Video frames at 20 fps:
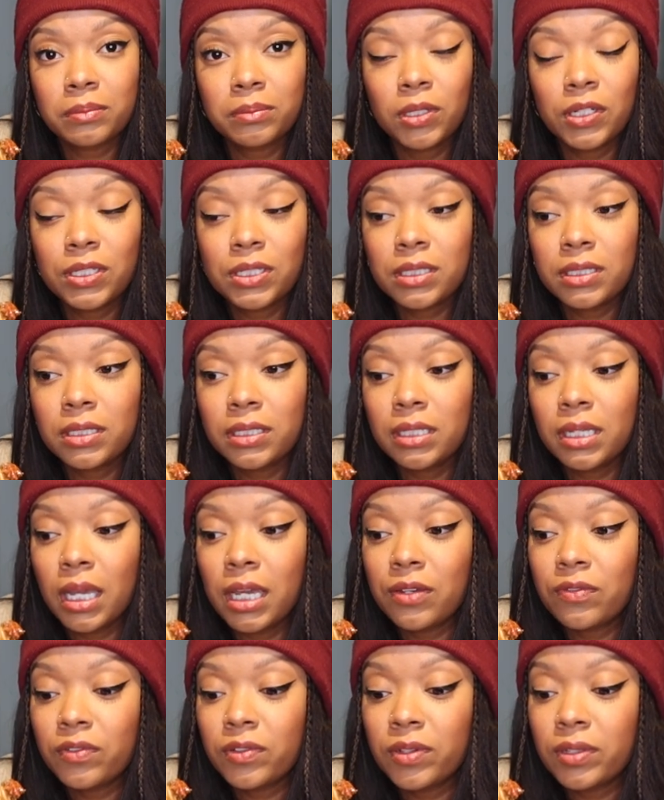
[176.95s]
Personally,
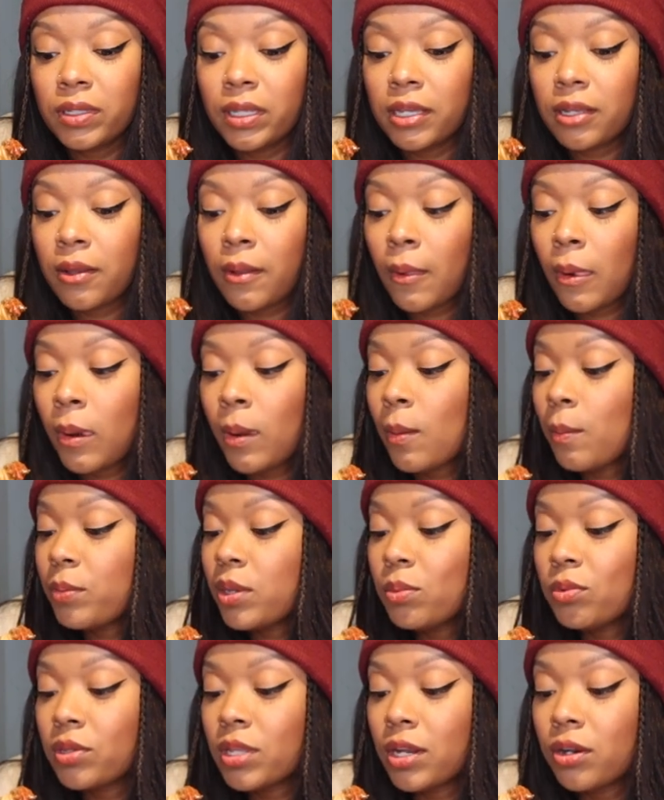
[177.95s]
I feel like
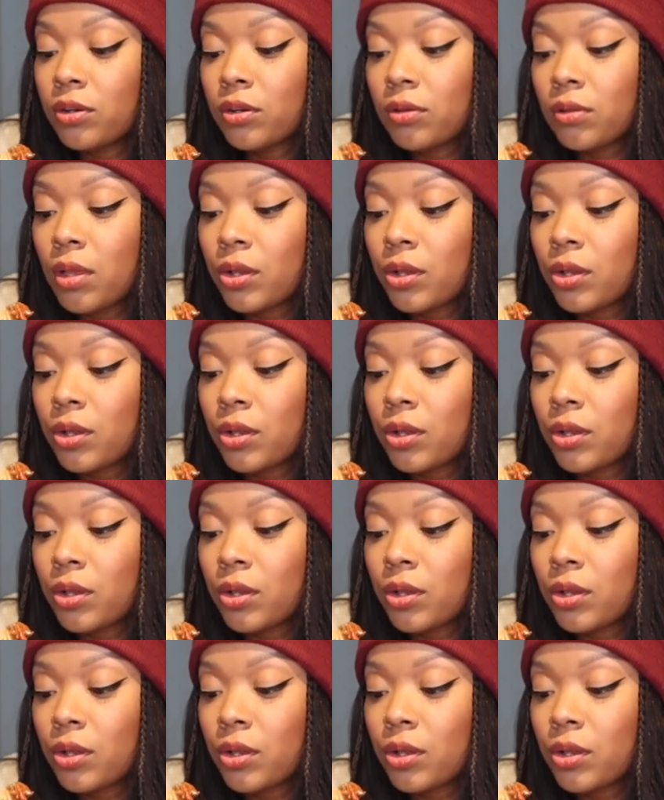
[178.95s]
people that are no